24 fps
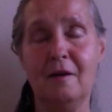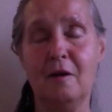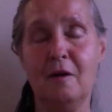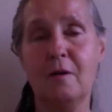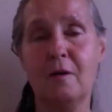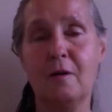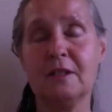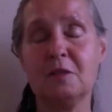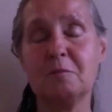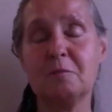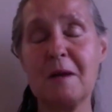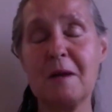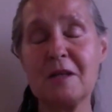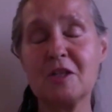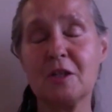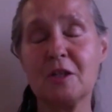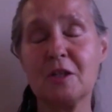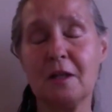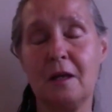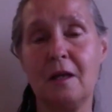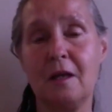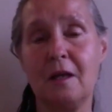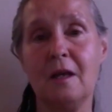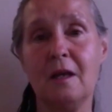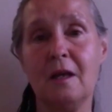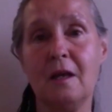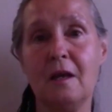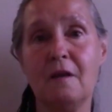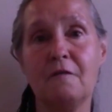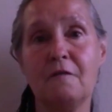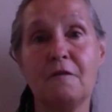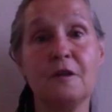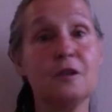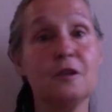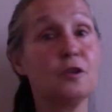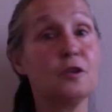especially
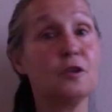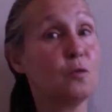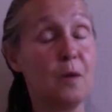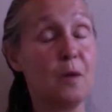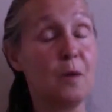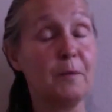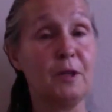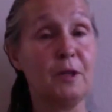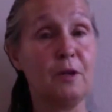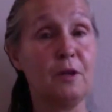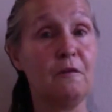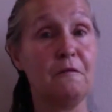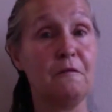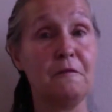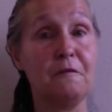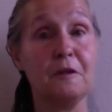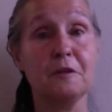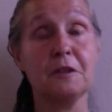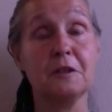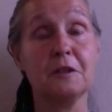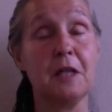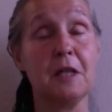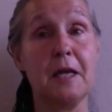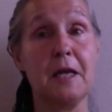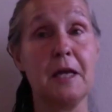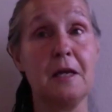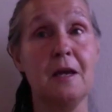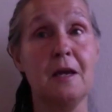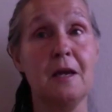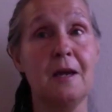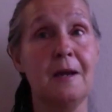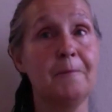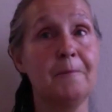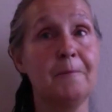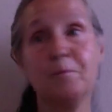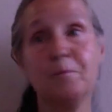if it's a woman who feels like,
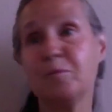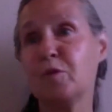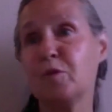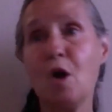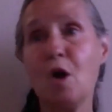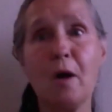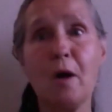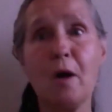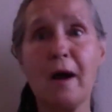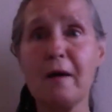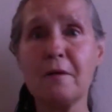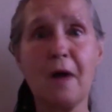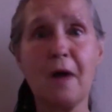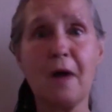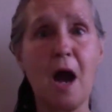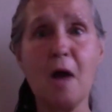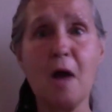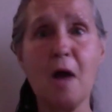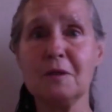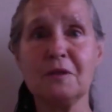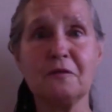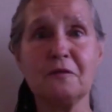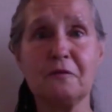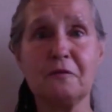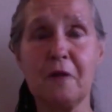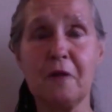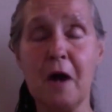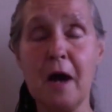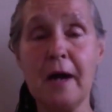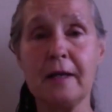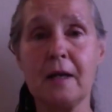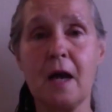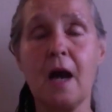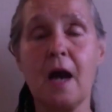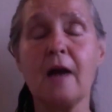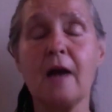no, I was
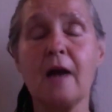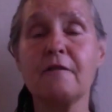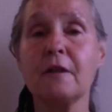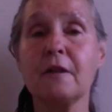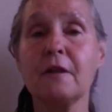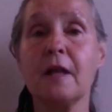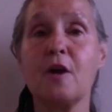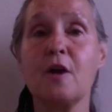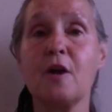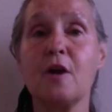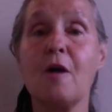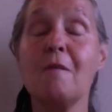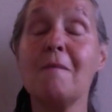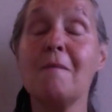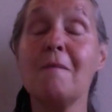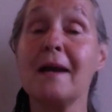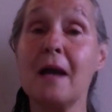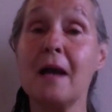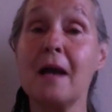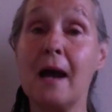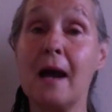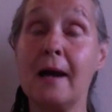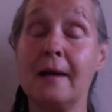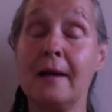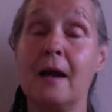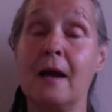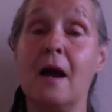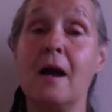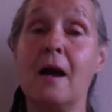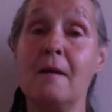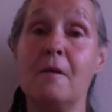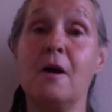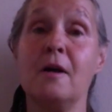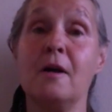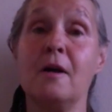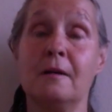fine. I feel like, oh my God,
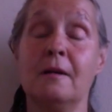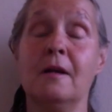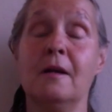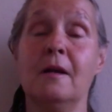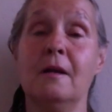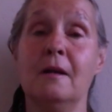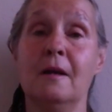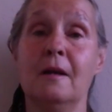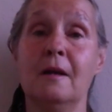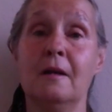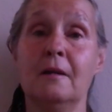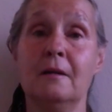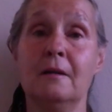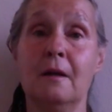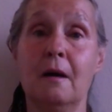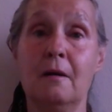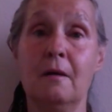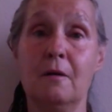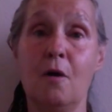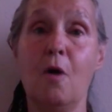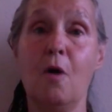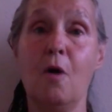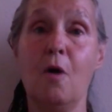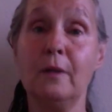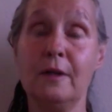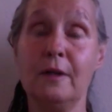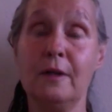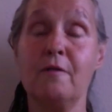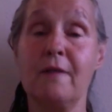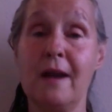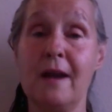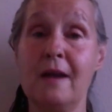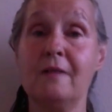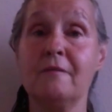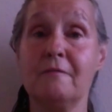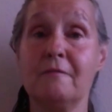I'm on holy
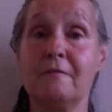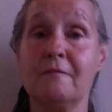ground